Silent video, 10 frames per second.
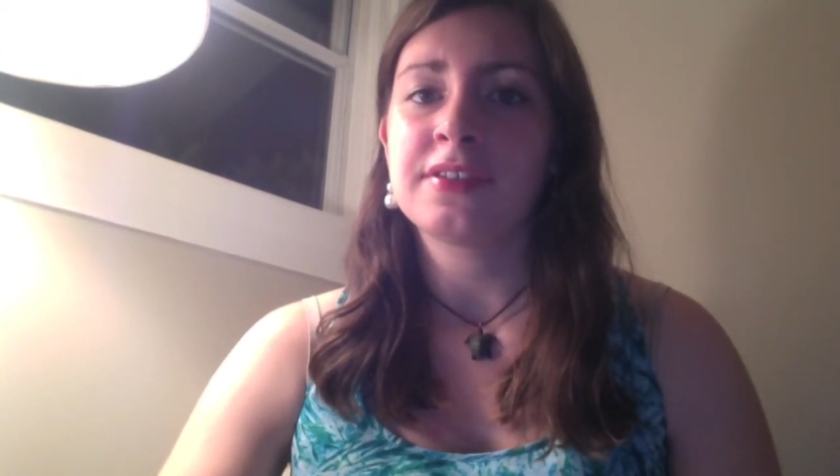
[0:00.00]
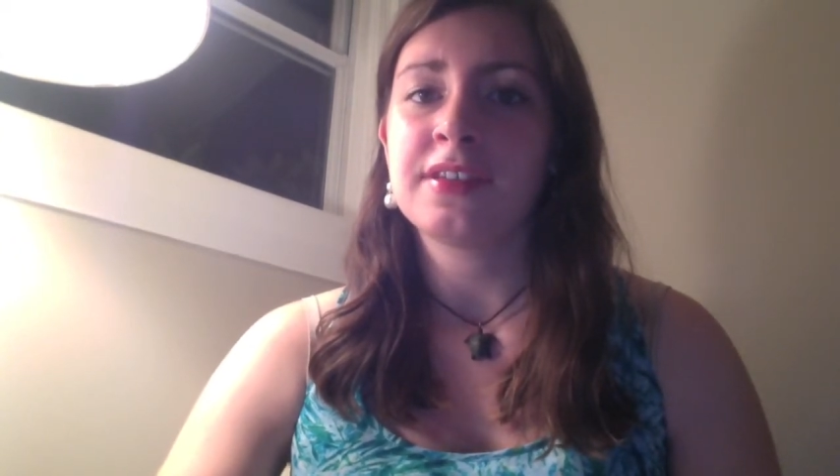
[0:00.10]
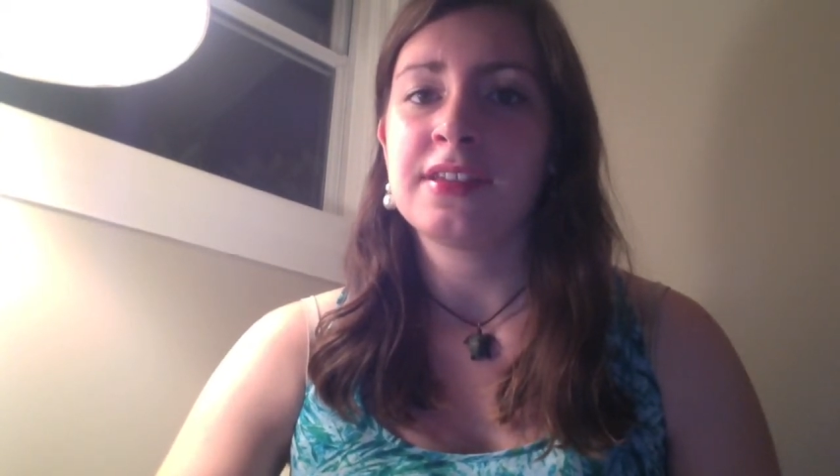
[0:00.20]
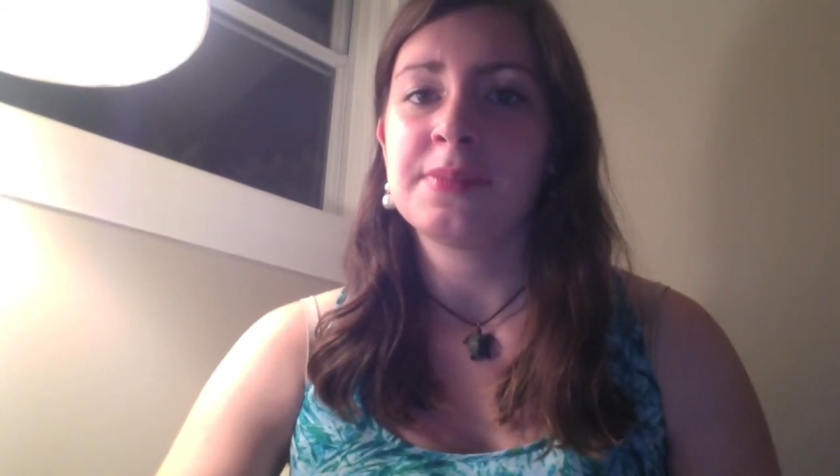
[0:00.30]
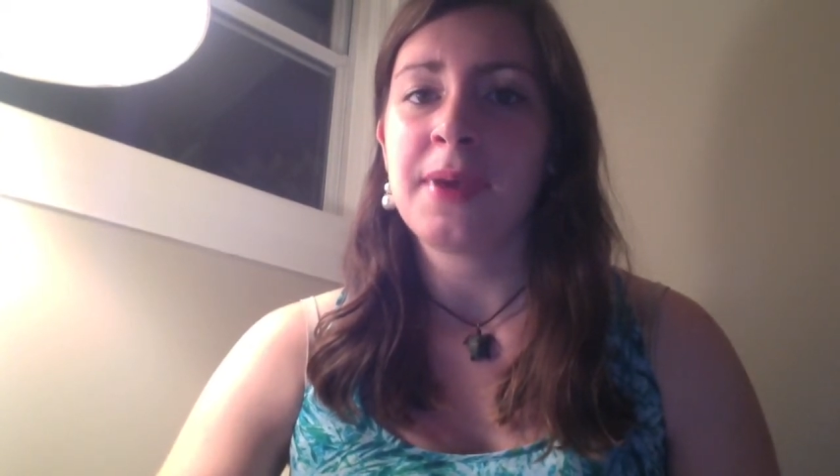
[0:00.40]
in
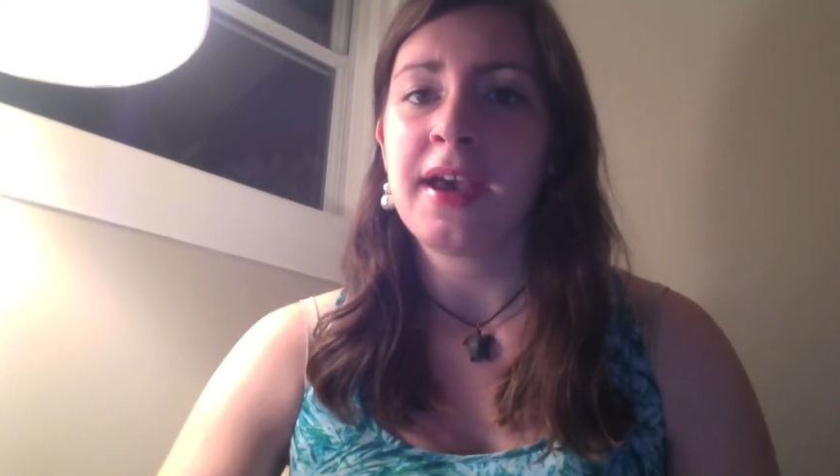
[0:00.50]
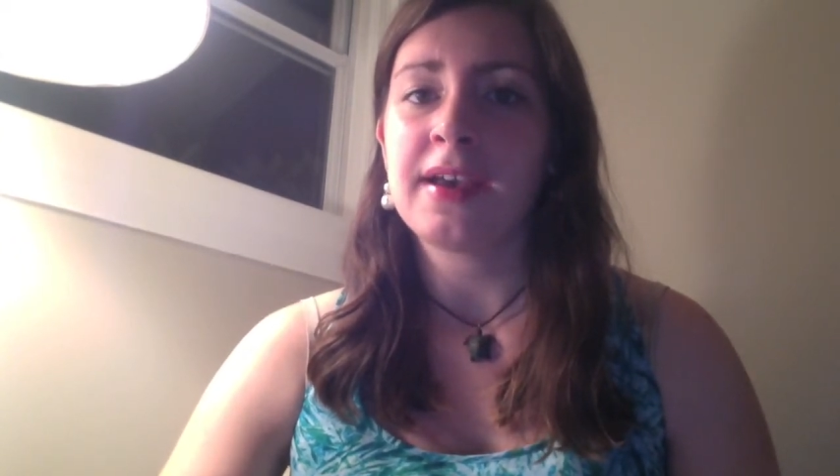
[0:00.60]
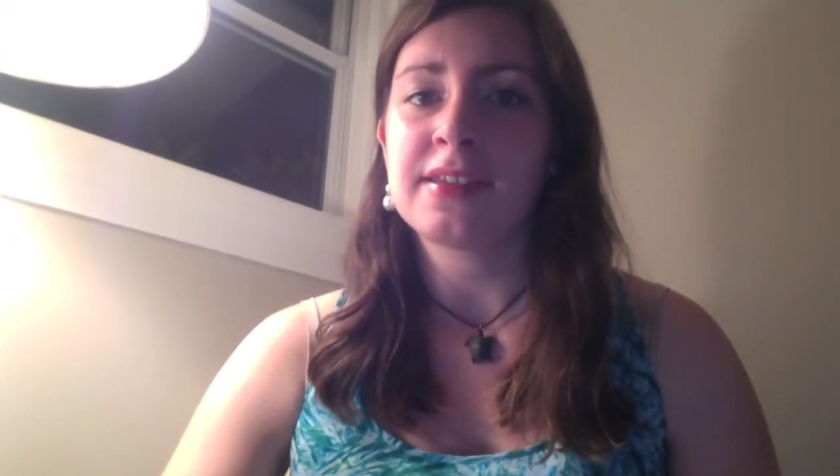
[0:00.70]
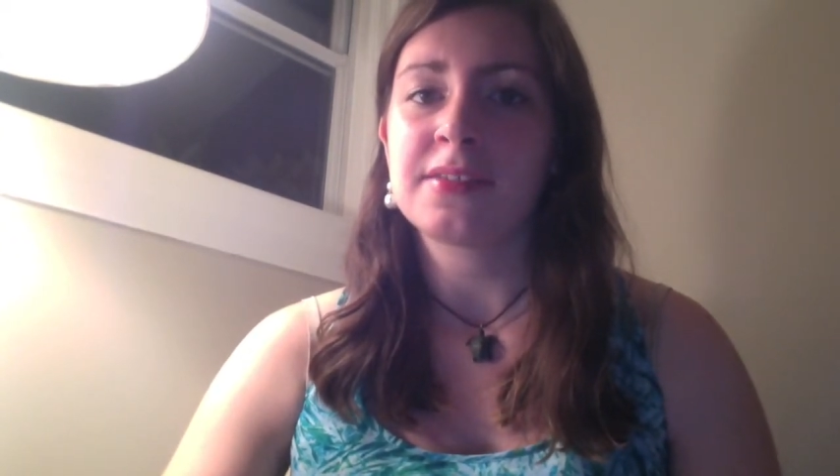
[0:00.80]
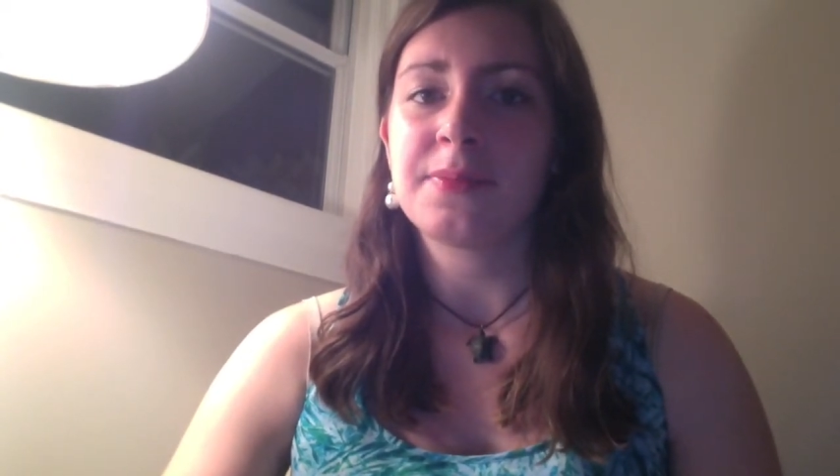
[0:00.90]
his
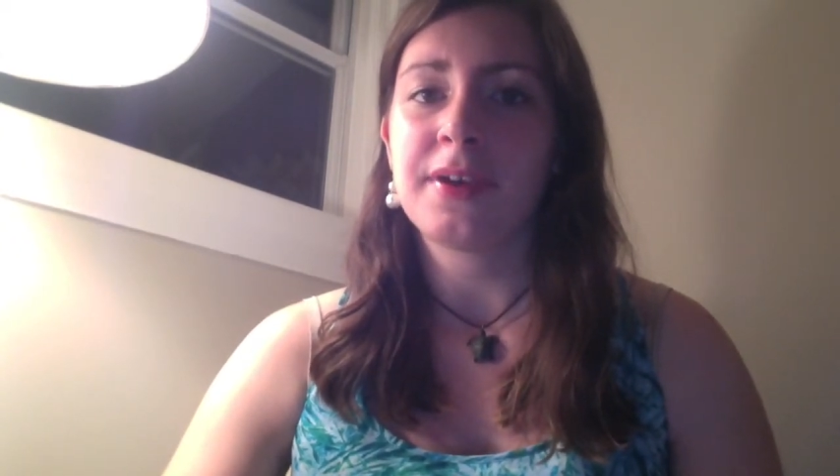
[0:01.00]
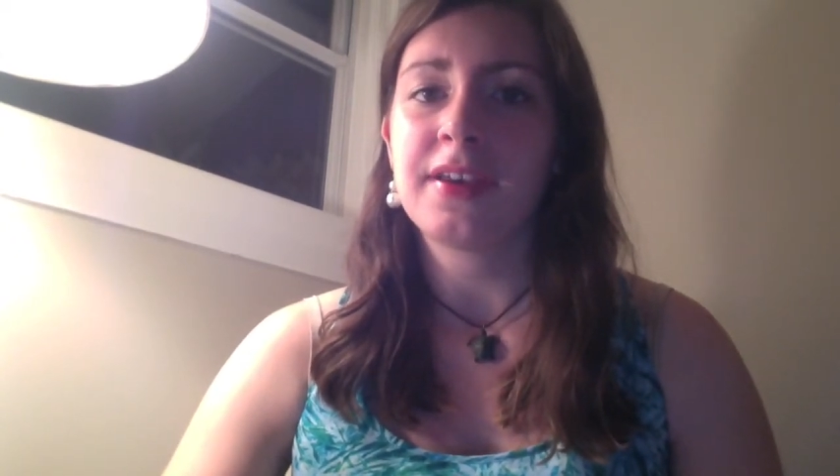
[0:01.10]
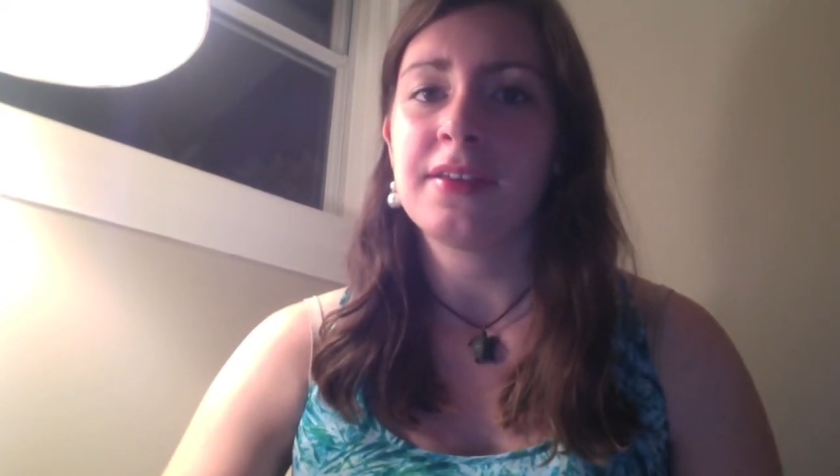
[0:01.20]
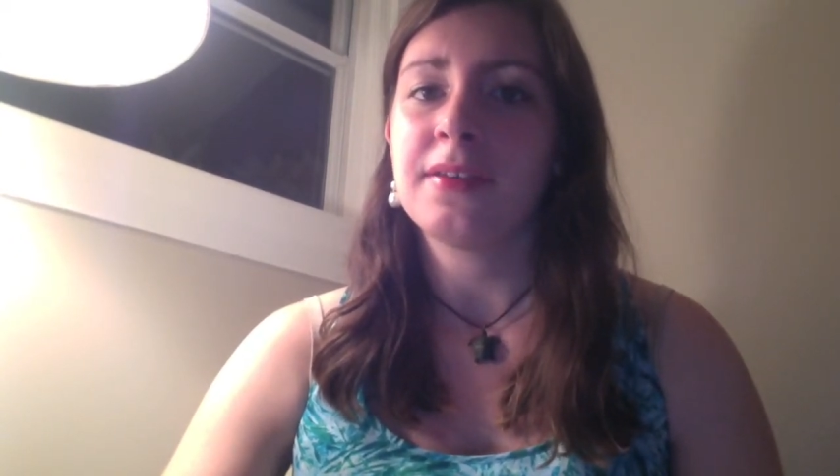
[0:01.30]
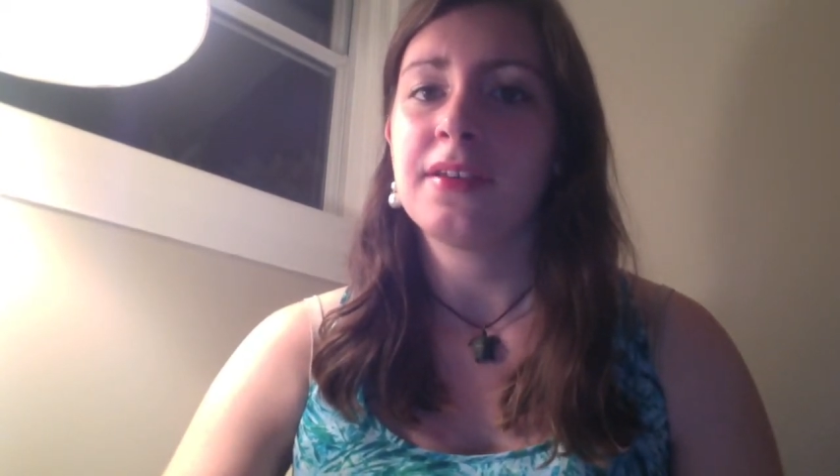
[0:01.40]
past
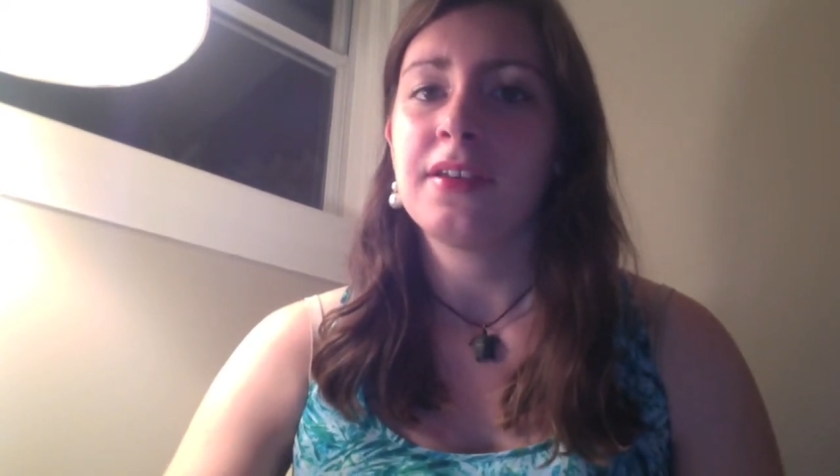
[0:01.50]
by